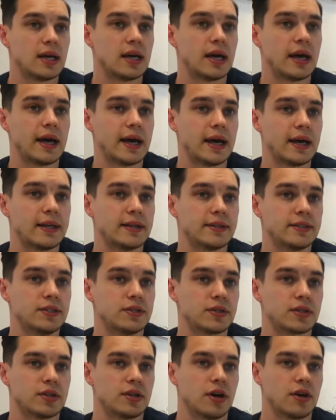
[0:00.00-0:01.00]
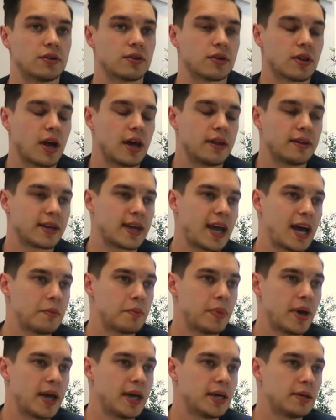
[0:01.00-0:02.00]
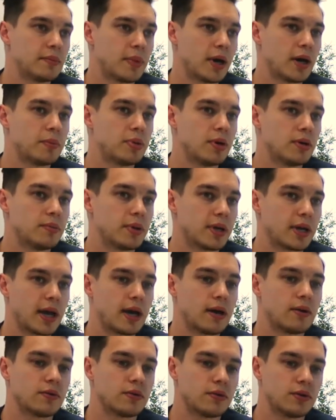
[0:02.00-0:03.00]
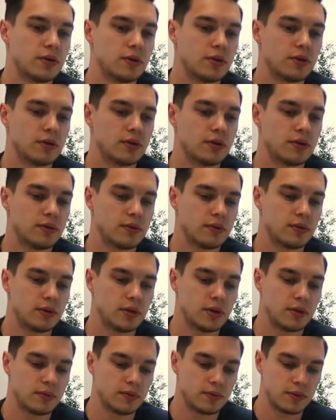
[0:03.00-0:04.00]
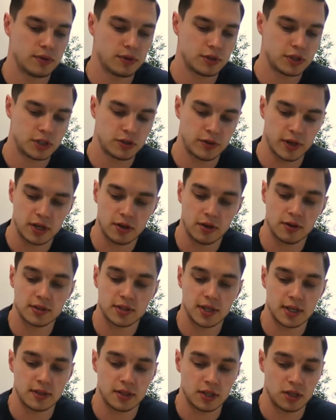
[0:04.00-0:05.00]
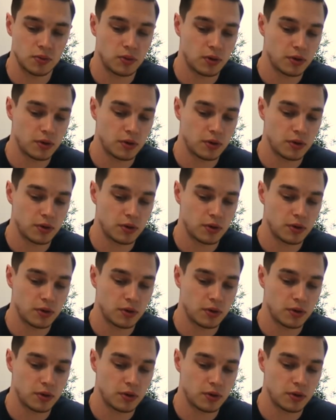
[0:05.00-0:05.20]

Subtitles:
And you can underline the campaign by pumping out your, you know, your strict content that you